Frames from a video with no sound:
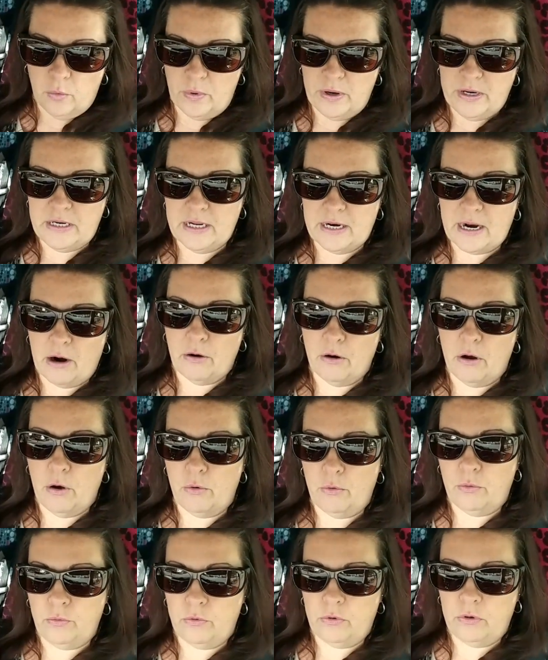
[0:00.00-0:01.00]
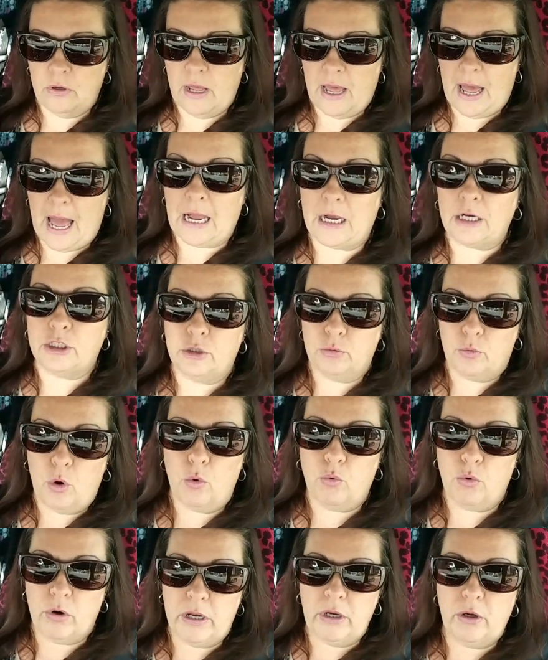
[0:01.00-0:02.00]
We did our own
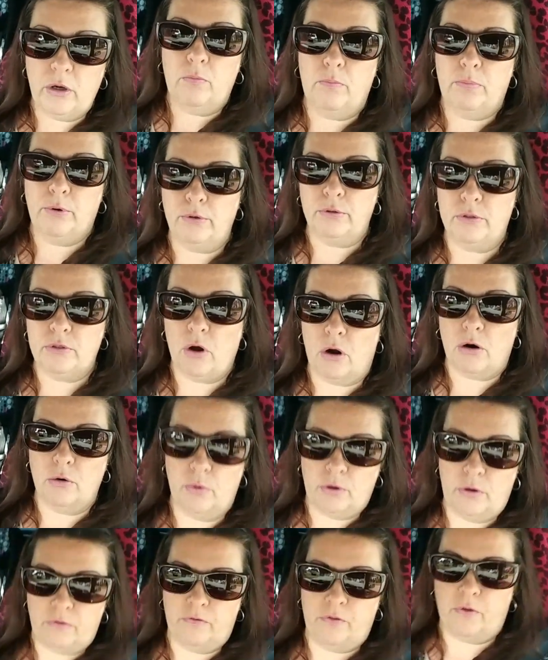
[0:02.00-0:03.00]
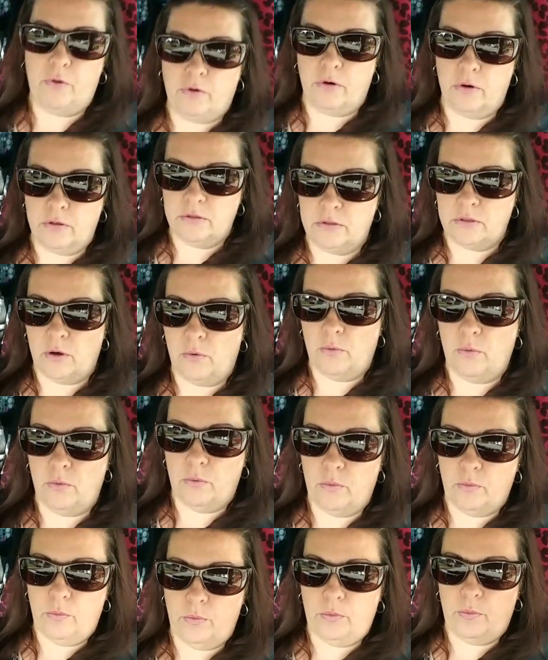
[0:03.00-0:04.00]
actual real Bruce hardwood floor, so
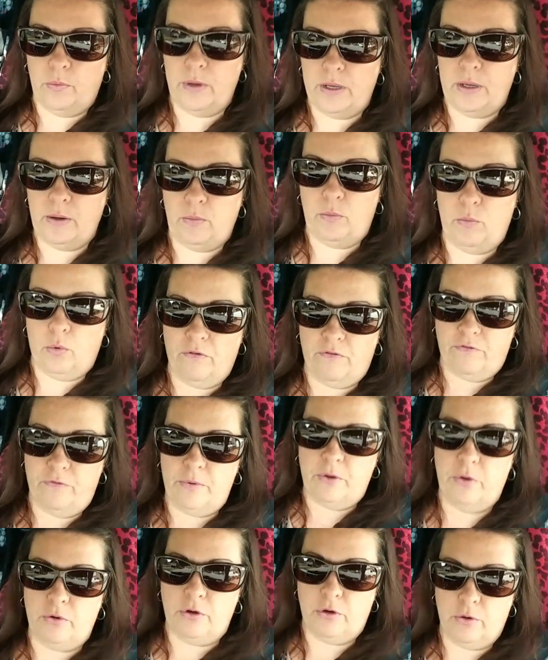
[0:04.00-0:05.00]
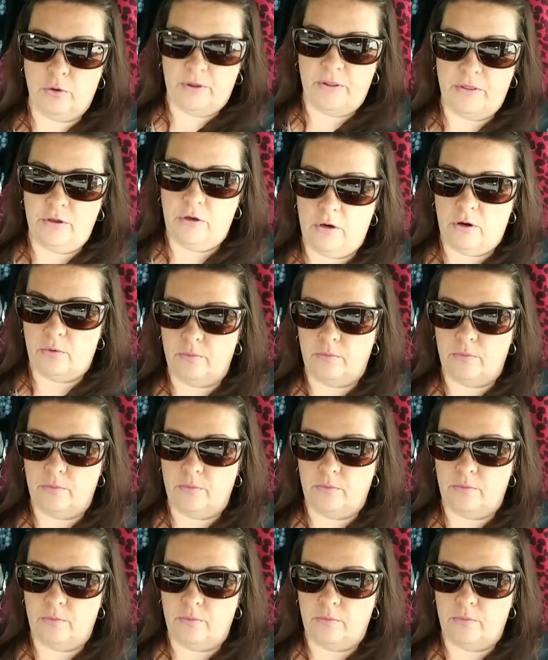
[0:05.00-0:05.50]
we were familiar with,